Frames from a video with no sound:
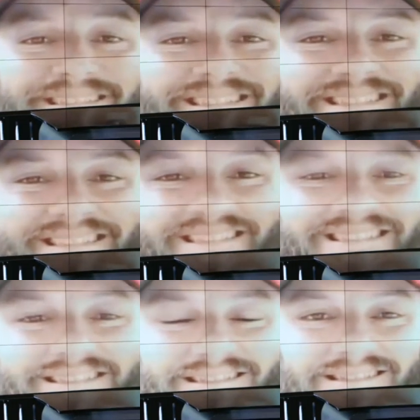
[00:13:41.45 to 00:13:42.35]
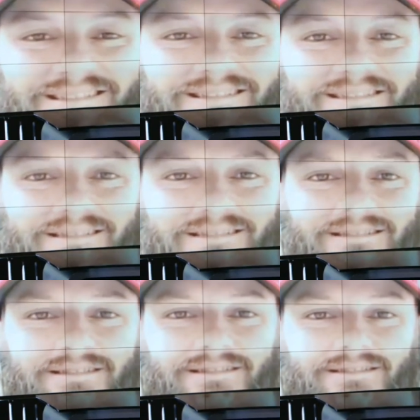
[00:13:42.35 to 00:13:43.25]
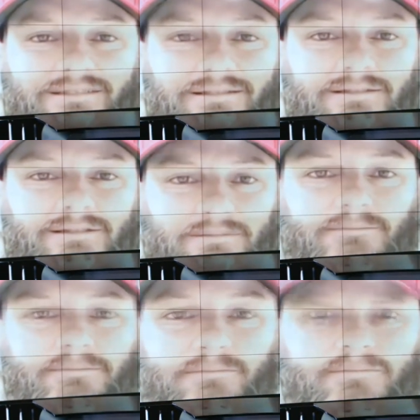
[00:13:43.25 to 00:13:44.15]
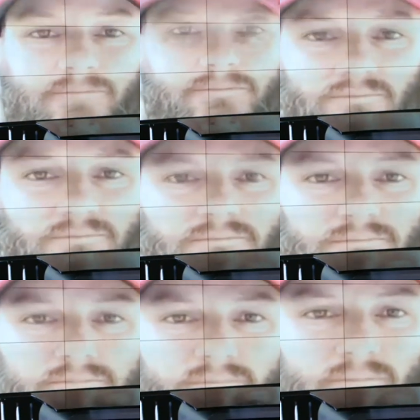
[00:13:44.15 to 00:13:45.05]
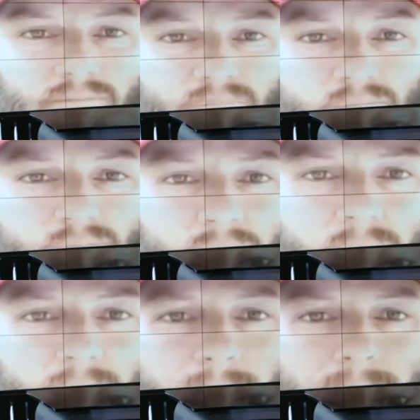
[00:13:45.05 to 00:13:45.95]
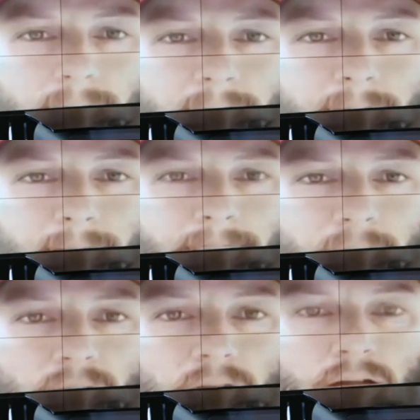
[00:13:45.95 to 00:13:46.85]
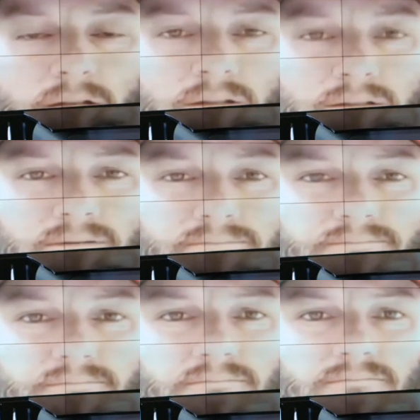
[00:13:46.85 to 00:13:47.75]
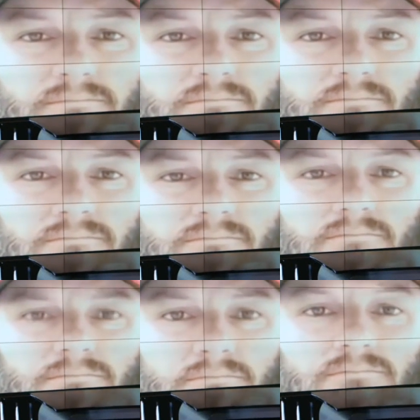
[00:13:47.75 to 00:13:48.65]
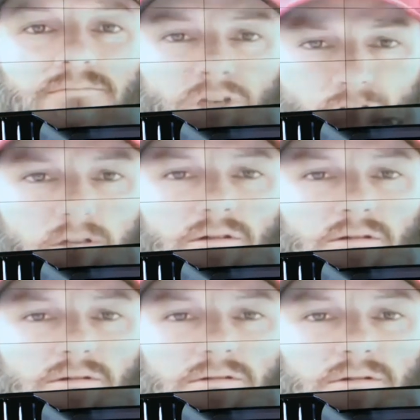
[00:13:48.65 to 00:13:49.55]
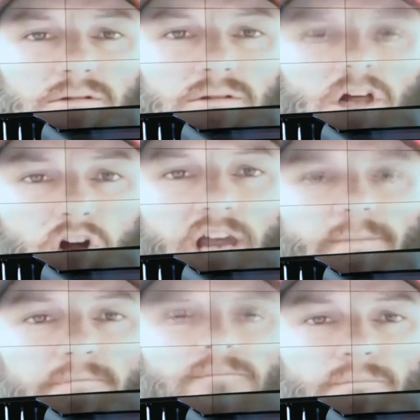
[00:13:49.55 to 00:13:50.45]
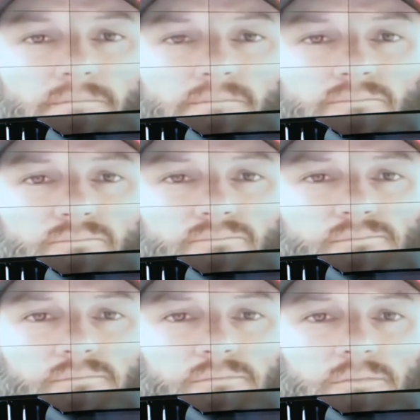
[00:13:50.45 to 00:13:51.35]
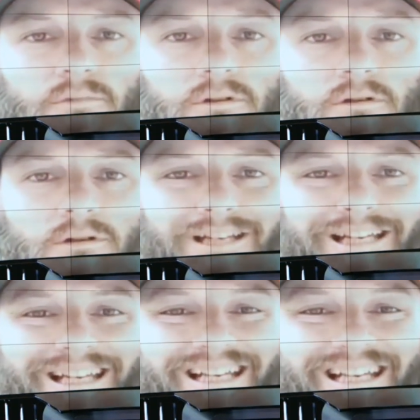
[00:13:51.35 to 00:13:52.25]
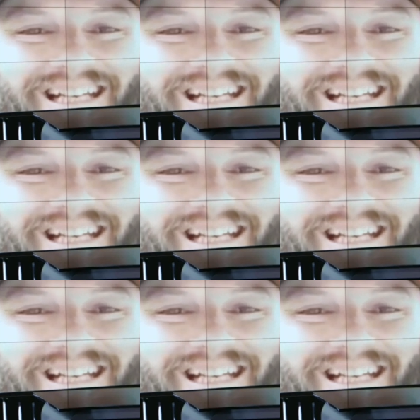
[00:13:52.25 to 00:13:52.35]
bunch of links. And when you I know when you stay in a hotel or something, it's not bad you're on the road, but pick a day next week when you're going to be at a hotel, send us a bunch of links. And we'll do a whole hour on this and show everybody what you're talking about. If